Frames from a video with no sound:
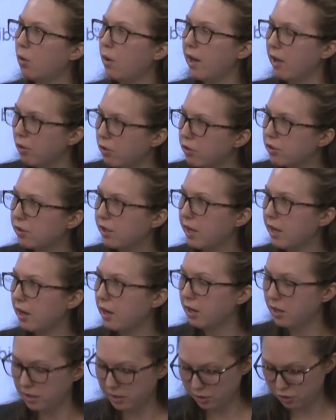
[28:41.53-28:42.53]

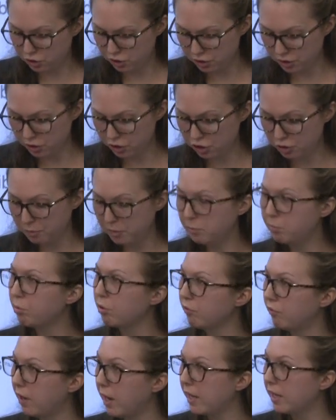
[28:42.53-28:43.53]
healthcare insurance should be
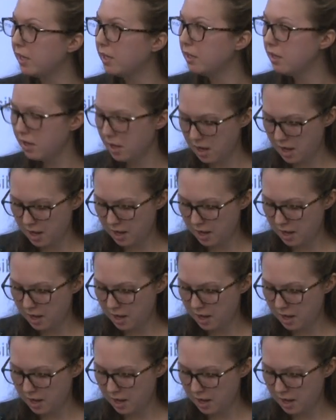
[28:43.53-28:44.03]
provided,